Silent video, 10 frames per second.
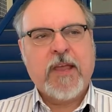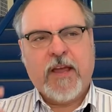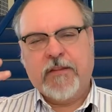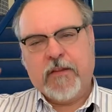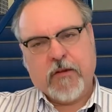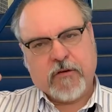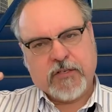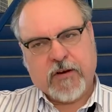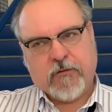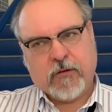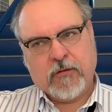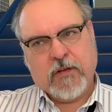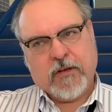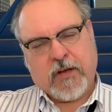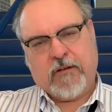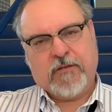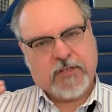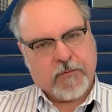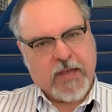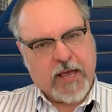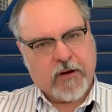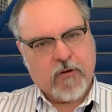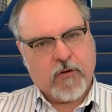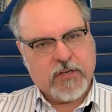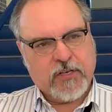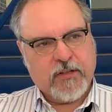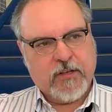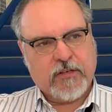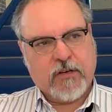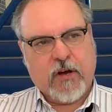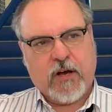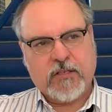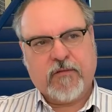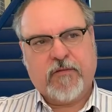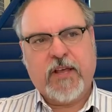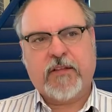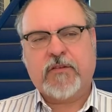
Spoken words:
And then there are several kind of subcategories to this cause of death.